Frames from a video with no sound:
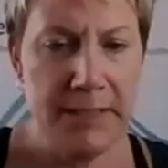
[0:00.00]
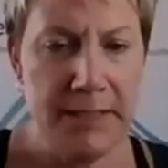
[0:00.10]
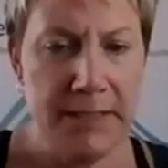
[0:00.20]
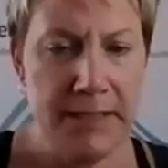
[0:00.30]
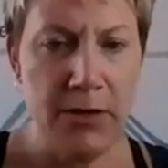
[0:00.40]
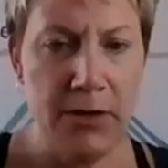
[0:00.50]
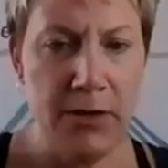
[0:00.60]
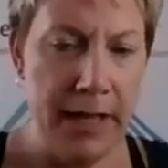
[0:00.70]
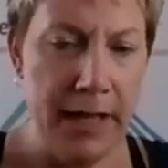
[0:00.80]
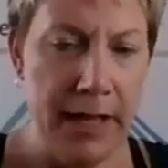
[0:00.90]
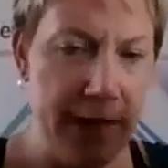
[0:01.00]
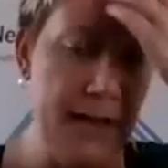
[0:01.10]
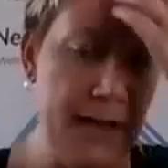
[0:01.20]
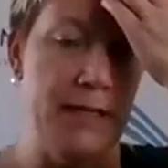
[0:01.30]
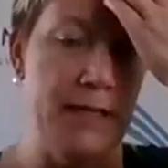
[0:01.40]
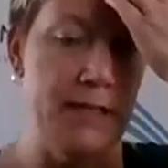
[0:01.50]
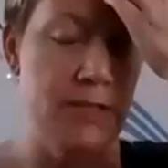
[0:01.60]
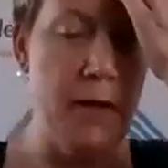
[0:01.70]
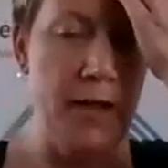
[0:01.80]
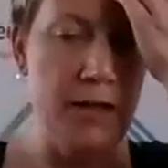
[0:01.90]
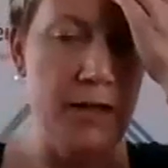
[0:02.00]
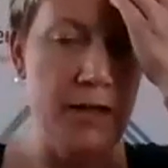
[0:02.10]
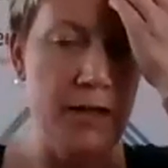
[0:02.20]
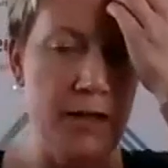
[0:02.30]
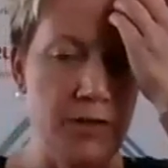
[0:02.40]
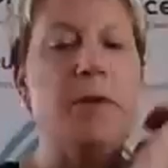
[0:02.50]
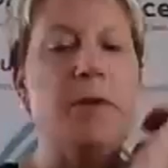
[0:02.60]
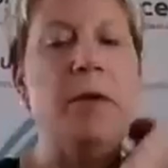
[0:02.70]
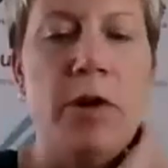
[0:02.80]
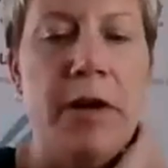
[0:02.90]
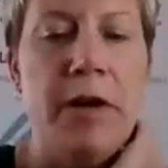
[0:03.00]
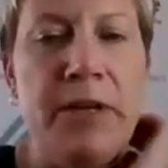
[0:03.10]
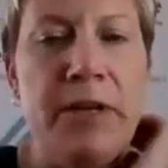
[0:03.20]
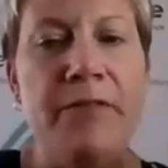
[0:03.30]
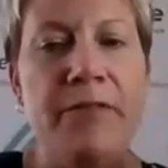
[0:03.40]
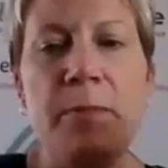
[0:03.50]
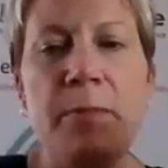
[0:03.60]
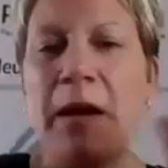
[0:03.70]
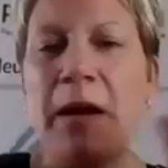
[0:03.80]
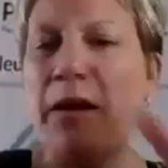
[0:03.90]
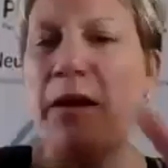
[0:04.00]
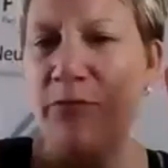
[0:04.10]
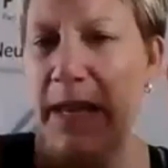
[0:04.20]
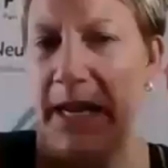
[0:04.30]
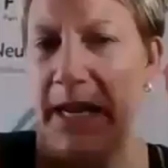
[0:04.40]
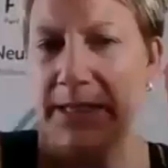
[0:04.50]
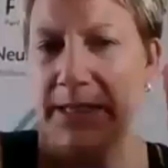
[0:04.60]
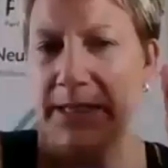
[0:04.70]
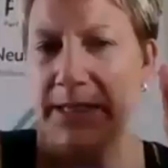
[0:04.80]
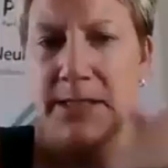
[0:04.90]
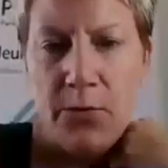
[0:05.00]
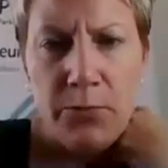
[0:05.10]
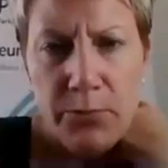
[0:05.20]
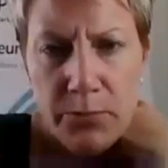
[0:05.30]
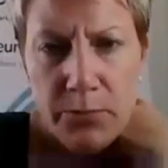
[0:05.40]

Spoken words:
go ahead. You might need to go back just a little bit more. And we have about 5 minutes, so.